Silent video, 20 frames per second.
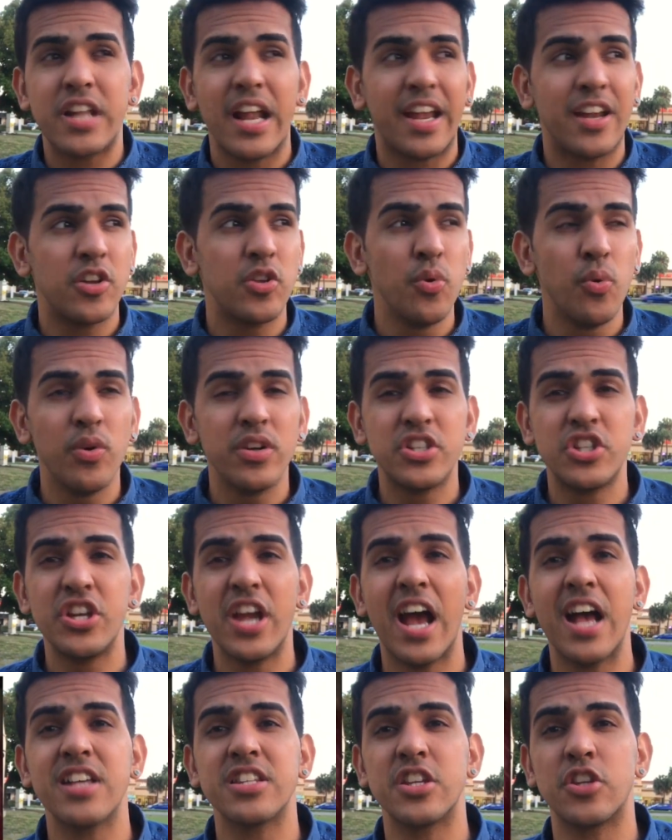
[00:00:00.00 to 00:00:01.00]
like she
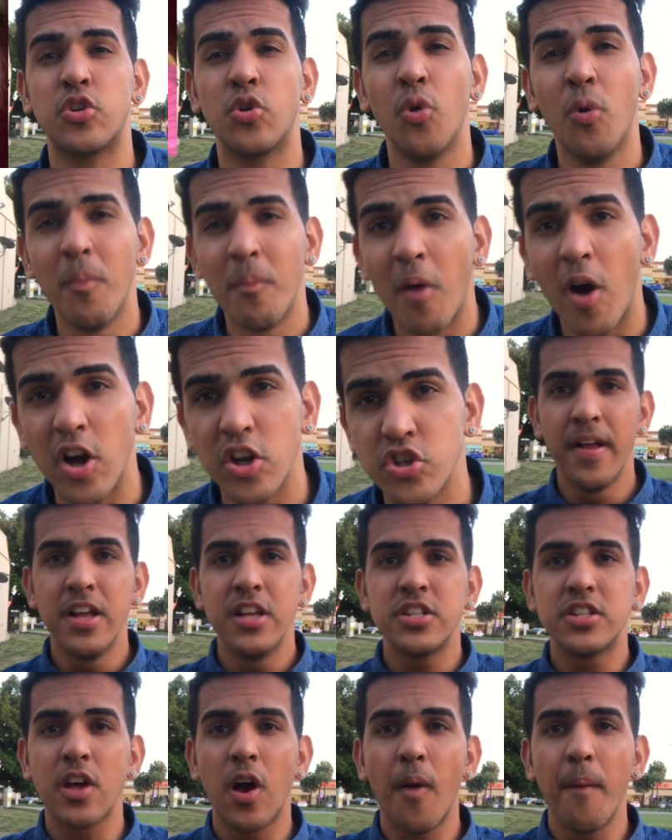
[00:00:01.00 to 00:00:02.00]
has it too much.
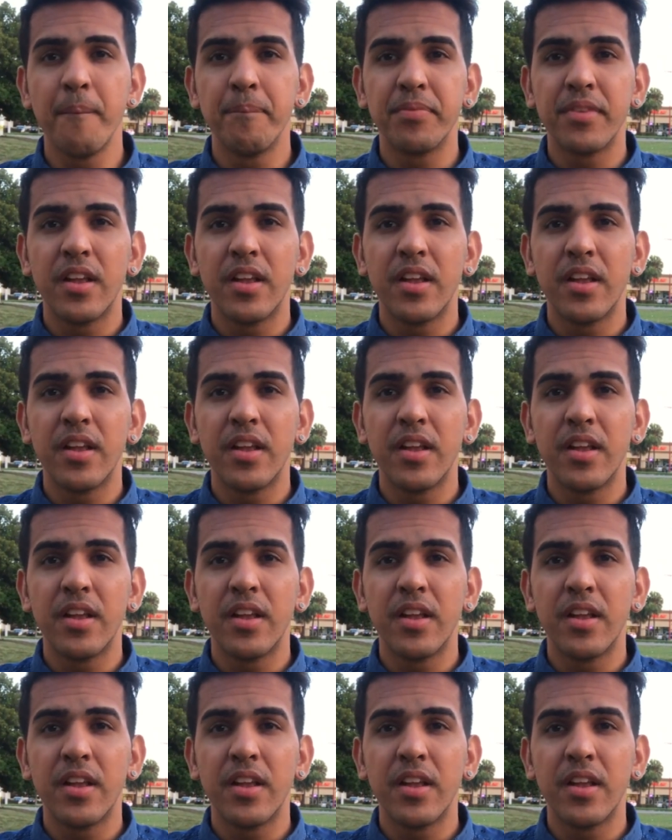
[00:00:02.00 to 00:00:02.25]
So